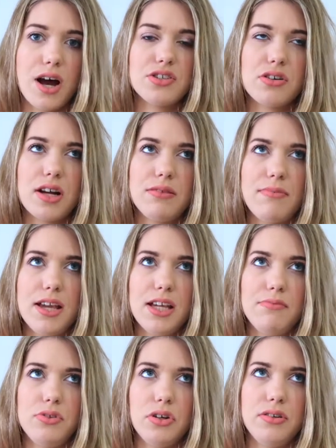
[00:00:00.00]
I try to make
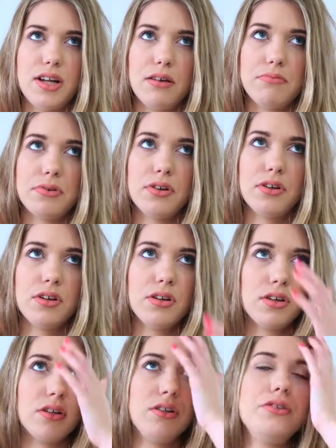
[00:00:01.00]
him not nap
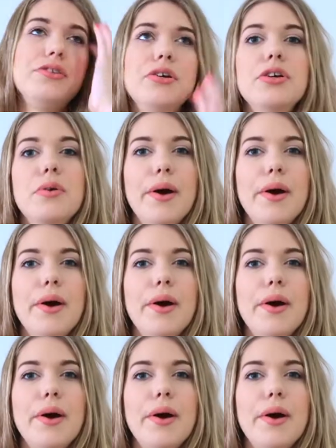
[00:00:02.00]
too